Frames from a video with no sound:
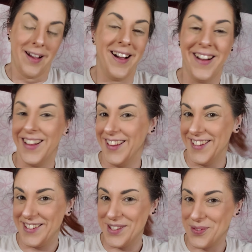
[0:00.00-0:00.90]
I
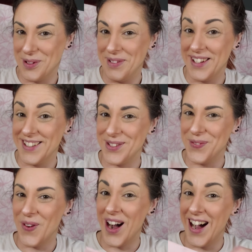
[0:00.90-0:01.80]
like this one because
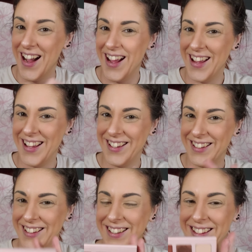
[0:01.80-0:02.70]
why?
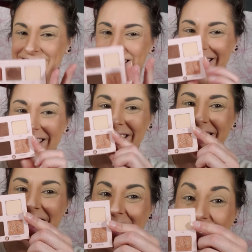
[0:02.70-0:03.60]

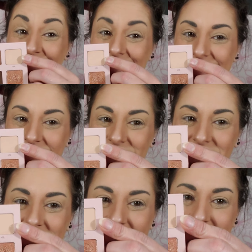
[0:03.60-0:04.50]
This color
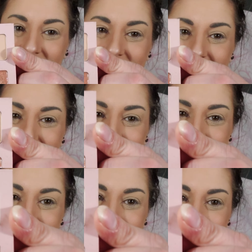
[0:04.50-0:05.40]
right here.
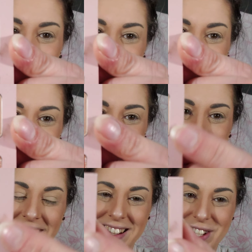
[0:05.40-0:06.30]

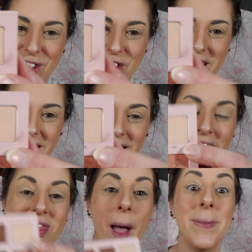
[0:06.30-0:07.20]
It's Jen.
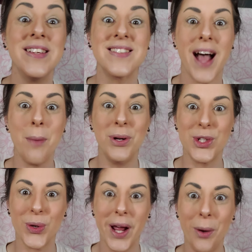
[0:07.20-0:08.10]
That means I'm a
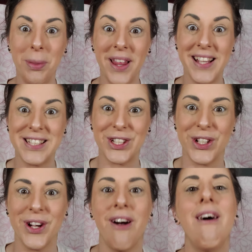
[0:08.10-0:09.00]

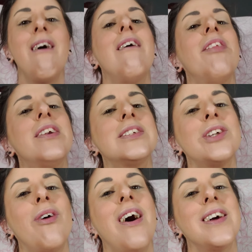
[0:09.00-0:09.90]
Trailblazer. Oh, that is
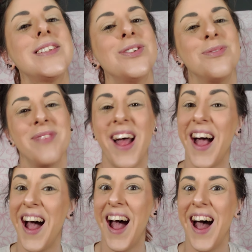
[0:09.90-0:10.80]
so awesome.
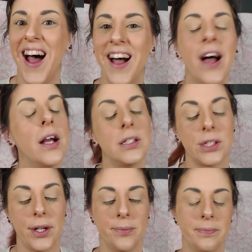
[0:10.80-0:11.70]

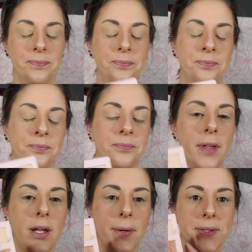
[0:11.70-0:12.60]
Sorry.
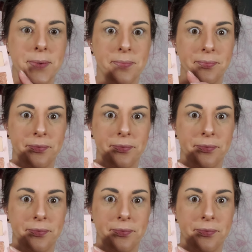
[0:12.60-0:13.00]
Anyways,